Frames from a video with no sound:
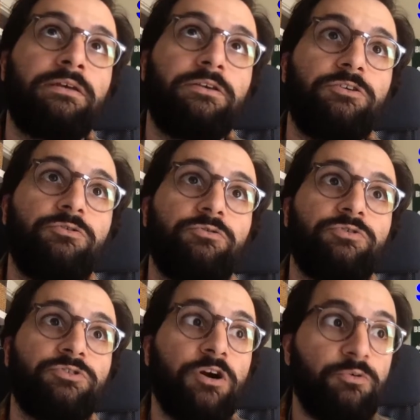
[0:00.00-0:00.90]
you
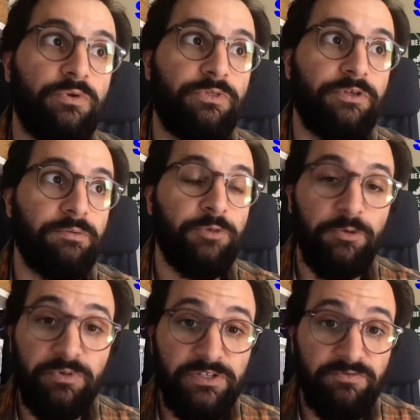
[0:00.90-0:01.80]
start with the
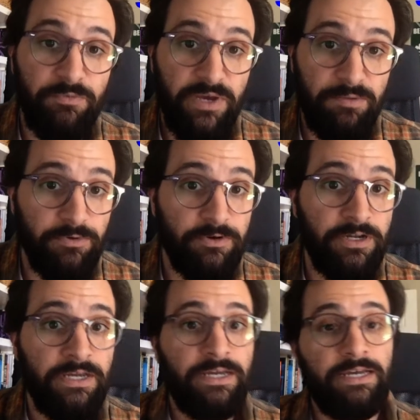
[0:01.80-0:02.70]
purpose of the paper,
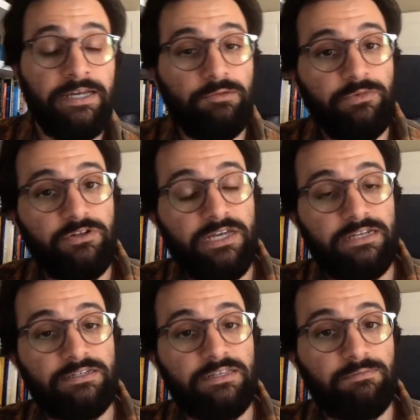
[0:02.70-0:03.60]
and then when you get
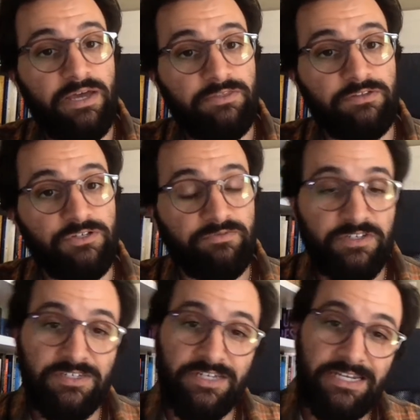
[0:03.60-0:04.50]
into the methods, you have to
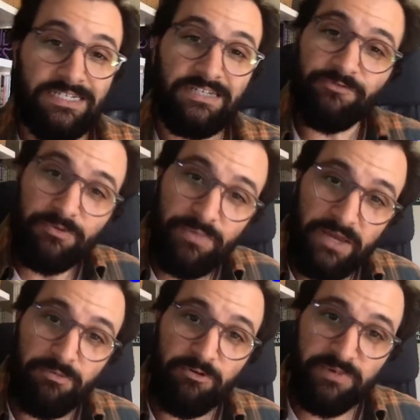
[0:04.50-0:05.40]
cite a different
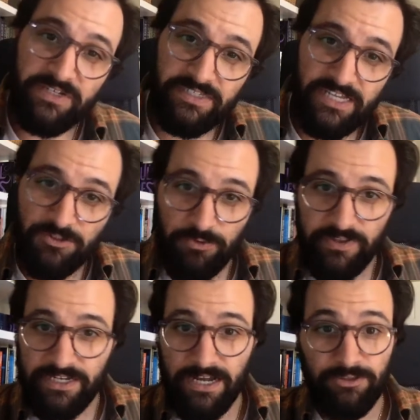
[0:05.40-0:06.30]
paper because that's where
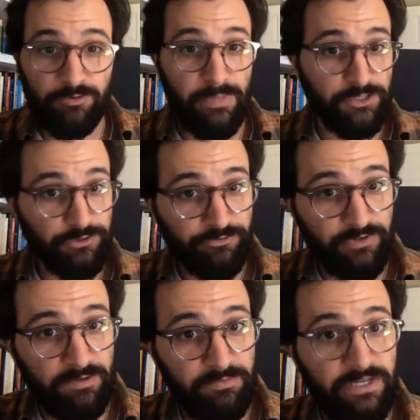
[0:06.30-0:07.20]
they got their measure
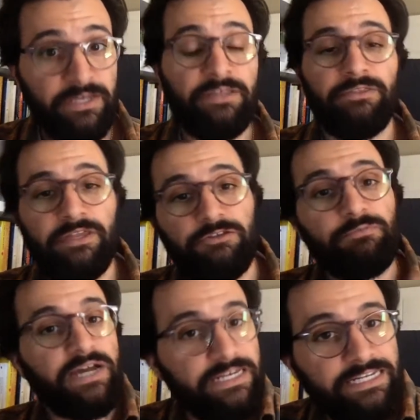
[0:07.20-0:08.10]
from, then you
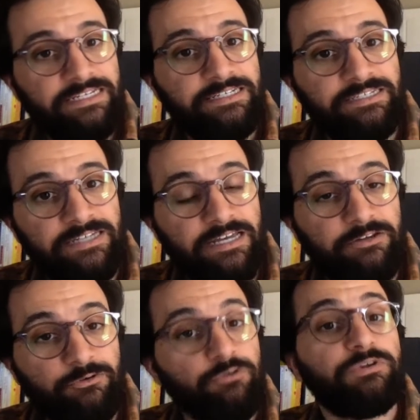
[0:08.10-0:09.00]
might need to cite
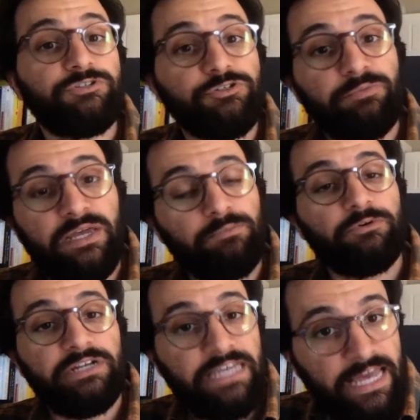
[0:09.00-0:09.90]
your original paper
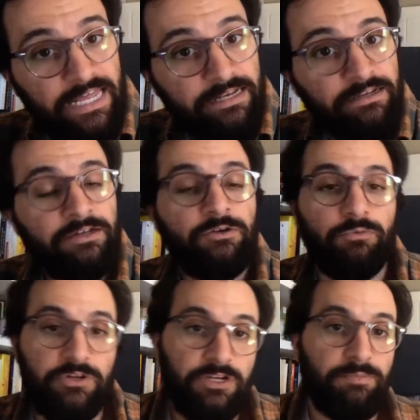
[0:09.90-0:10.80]
again
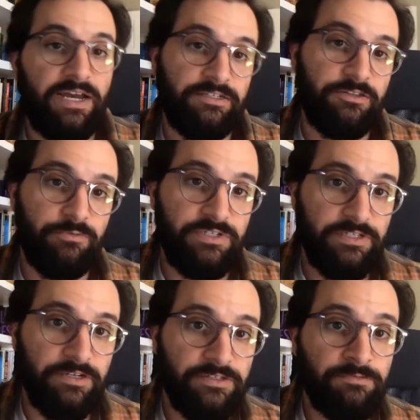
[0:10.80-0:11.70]
when you get back to the
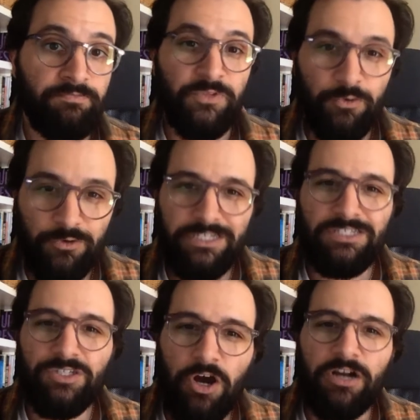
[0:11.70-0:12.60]
results. Or at least
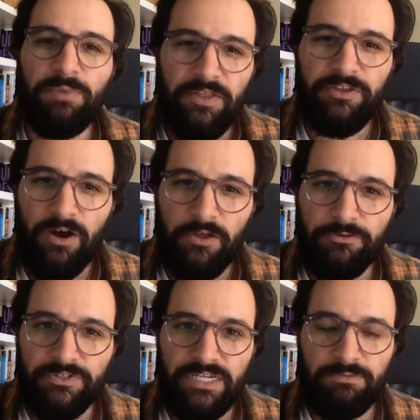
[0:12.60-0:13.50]
talk about the
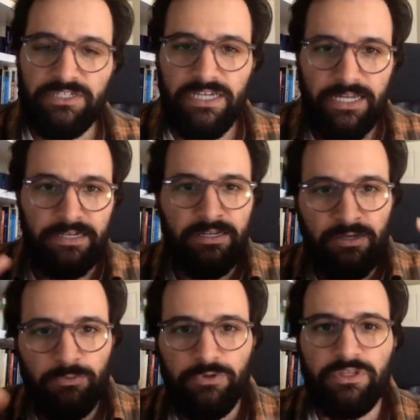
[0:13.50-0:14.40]
author's names again,
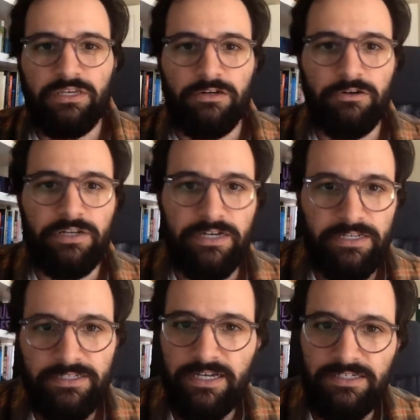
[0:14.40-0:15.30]
put the year in an
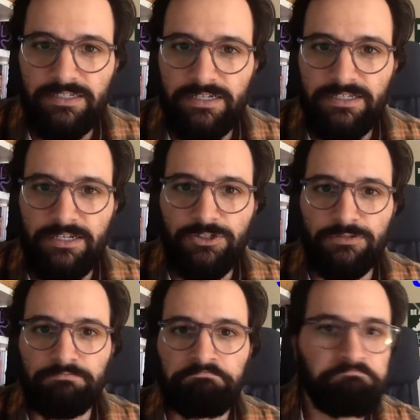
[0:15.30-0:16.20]
in-text citation.
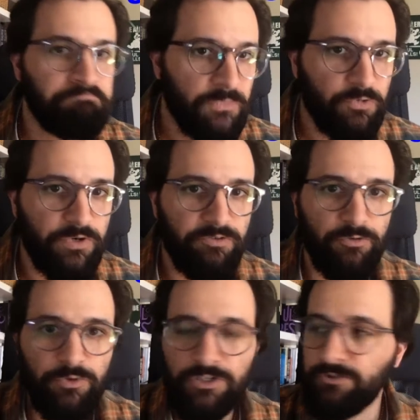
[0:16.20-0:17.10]
Whatever
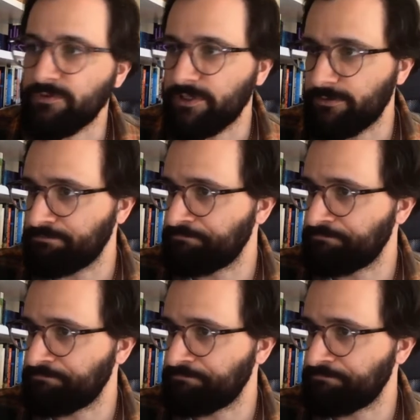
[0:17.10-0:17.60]
works for you.